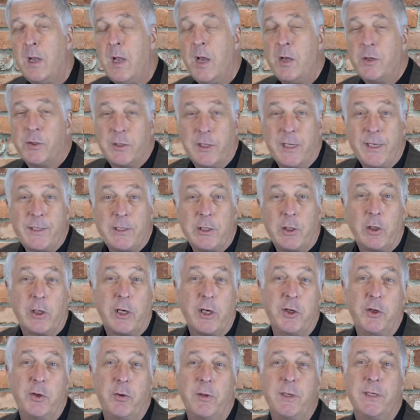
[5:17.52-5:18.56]
So let's look
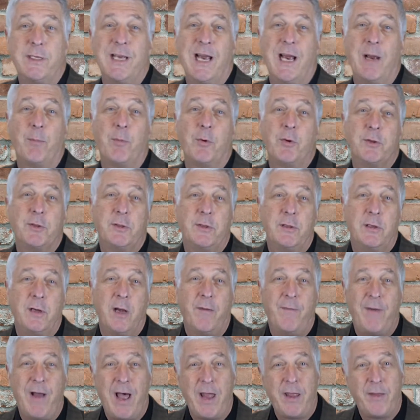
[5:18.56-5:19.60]
at 2 examples
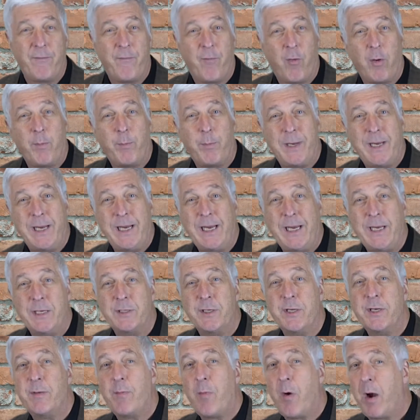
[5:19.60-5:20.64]
of how the 4 Ps
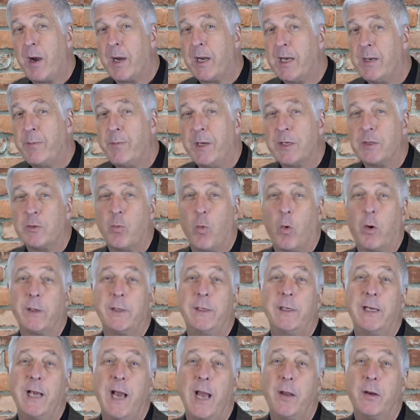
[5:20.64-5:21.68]
in the marketing mix work
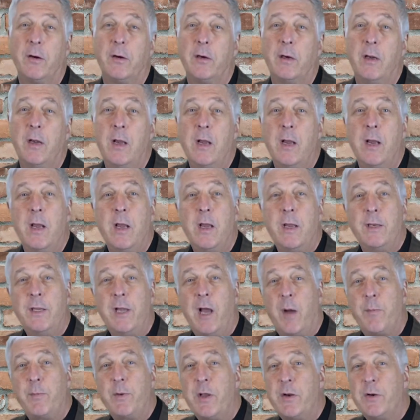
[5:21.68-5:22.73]
together to
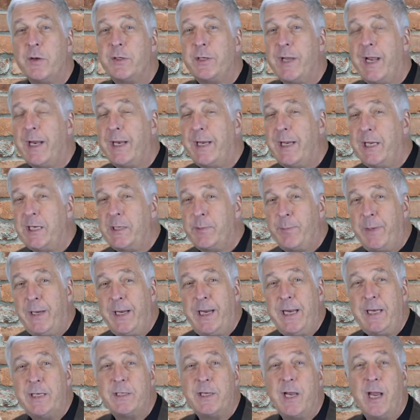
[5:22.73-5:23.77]
help you understand each
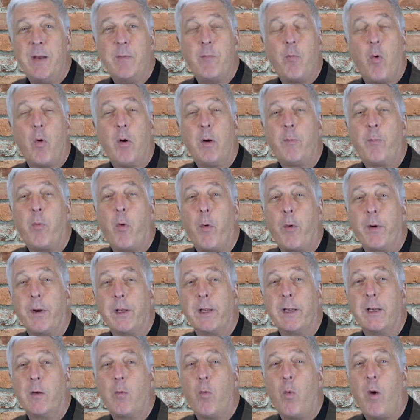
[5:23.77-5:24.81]
piece and, more
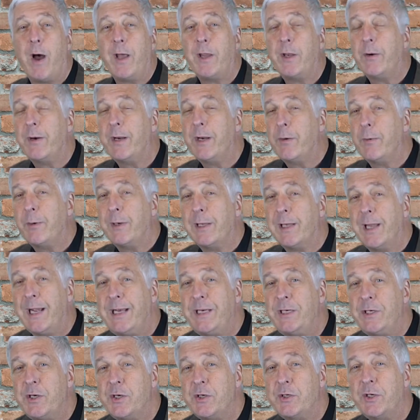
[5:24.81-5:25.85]
importantly, why their
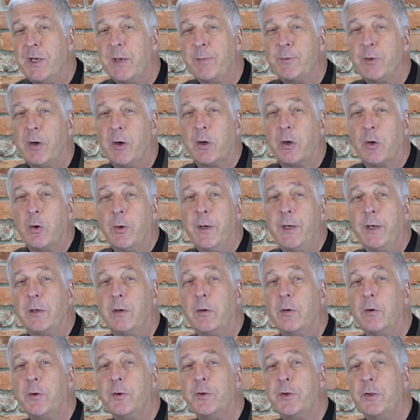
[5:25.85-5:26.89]
interrelationships are
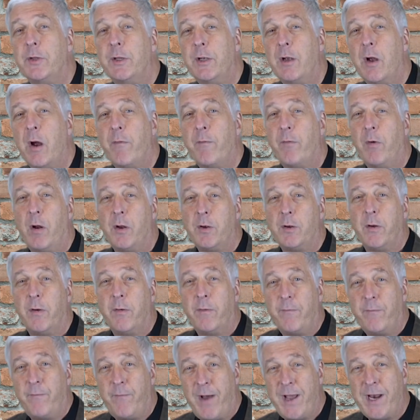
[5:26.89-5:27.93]
critical to the overall
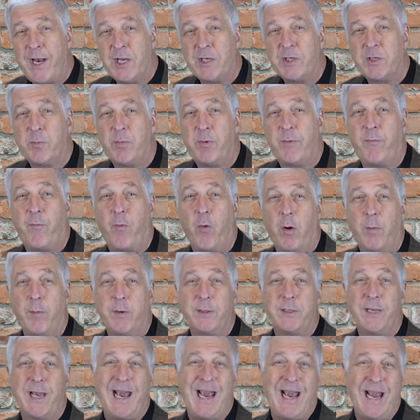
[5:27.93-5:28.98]
financial
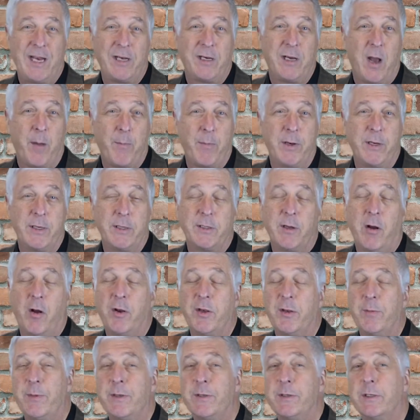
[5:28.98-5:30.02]
performance and company's
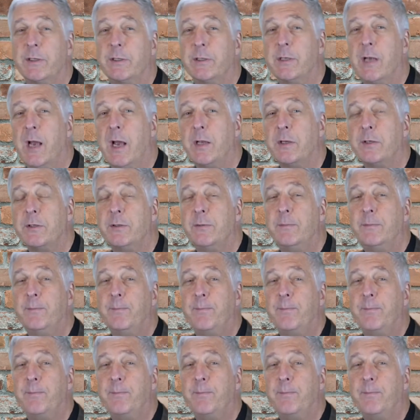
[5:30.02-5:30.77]
ultimate success.